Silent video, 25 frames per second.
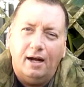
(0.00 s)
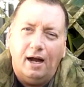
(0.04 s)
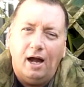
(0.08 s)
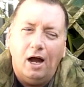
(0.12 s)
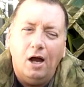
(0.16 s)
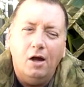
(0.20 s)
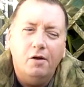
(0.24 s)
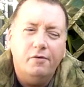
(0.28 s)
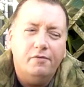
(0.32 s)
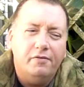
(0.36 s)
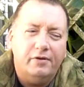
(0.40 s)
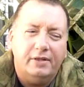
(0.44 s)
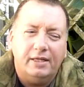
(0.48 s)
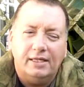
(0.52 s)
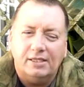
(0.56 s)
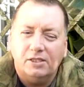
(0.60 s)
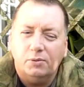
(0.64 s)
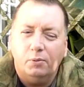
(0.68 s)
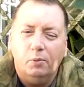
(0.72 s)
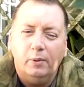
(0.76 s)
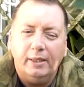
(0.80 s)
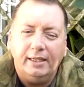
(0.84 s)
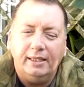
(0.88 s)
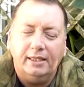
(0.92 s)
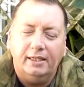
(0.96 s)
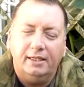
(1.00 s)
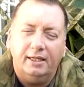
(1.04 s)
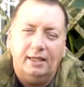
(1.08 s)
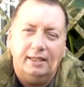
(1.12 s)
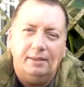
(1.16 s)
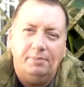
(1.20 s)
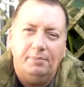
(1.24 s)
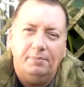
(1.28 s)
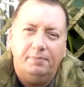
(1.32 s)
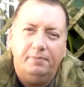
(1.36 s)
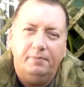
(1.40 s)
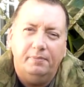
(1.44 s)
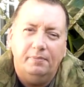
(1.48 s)
over this week
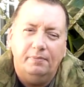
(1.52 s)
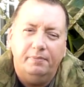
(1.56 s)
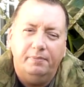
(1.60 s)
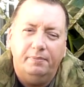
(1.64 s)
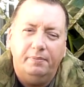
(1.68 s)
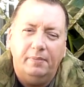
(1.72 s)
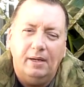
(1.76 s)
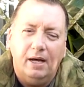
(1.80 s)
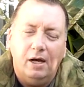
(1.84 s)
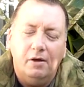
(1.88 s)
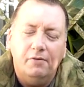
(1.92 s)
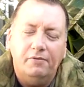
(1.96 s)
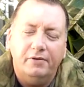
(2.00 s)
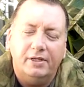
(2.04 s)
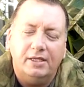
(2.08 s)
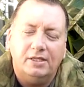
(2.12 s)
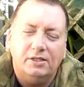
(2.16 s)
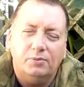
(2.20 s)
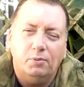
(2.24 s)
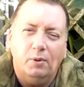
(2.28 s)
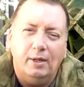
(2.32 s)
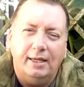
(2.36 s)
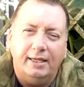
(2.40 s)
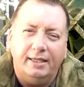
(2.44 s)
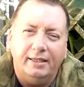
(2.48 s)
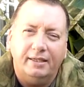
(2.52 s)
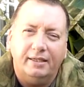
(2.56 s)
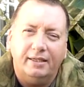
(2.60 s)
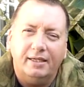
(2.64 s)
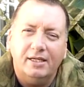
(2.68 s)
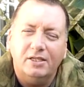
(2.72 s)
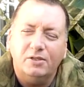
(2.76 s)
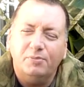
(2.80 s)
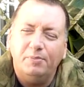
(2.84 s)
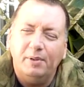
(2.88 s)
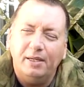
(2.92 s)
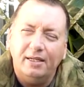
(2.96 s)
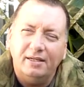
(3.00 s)

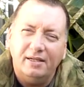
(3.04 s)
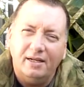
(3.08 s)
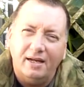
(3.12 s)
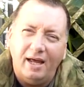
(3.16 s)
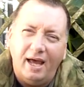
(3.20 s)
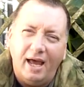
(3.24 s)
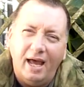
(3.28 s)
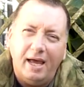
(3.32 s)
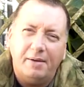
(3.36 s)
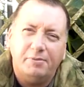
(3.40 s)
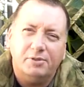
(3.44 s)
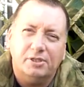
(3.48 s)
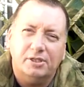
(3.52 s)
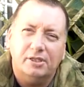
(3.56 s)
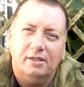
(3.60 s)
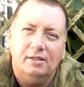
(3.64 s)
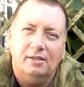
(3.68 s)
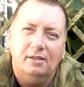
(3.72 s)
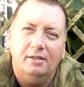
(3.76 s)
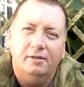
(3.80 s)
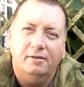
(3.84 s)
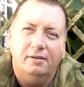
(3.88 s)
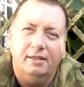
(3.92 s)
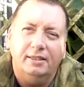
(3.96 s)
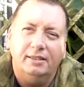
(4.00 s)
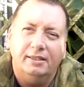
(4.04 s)
has been absolutely